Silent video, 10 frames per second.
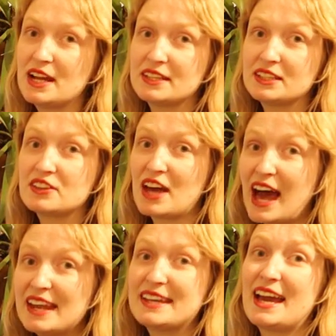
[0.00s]
telling the other,
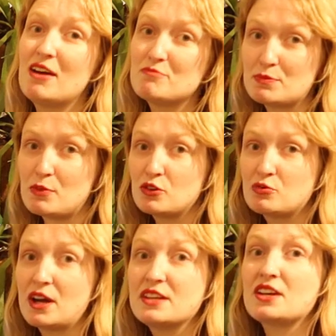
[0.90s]
and it can be
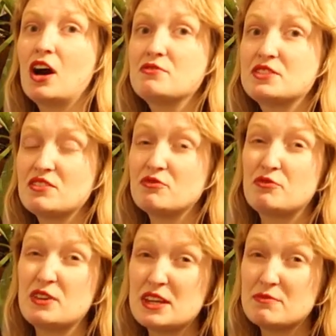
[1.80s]
both ways. I've seen
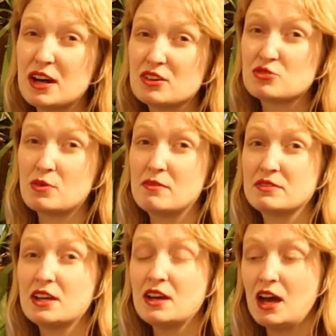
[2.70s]
females
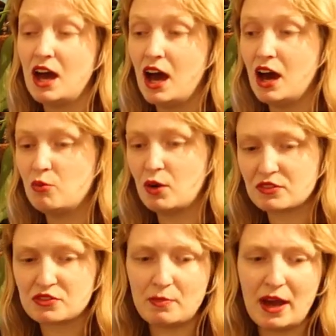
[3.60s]
when
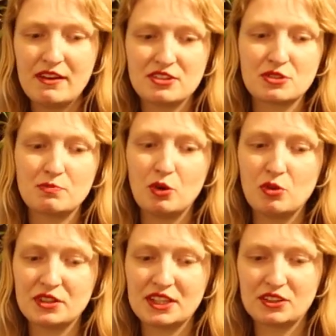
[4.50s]
one of the pair is
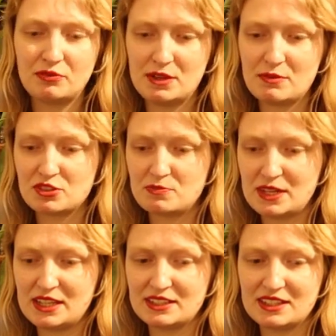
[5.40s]
spawning, the females
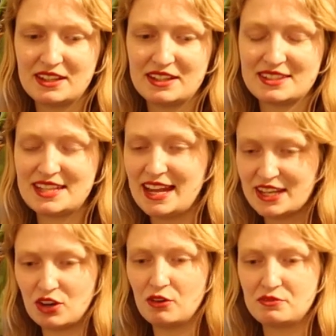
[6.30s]
being
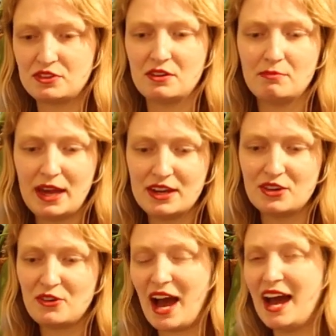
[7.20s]
telling off the
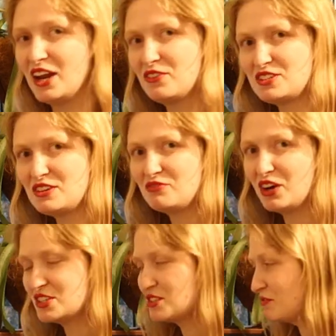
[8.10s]
male, and I've seen
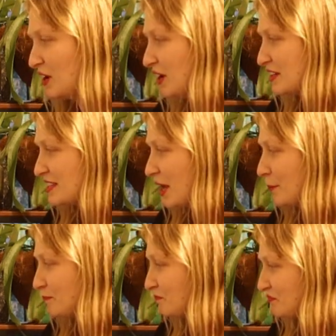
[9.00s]
vice
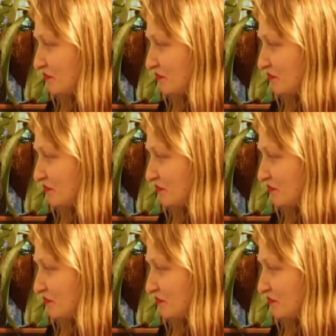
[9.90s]
versa.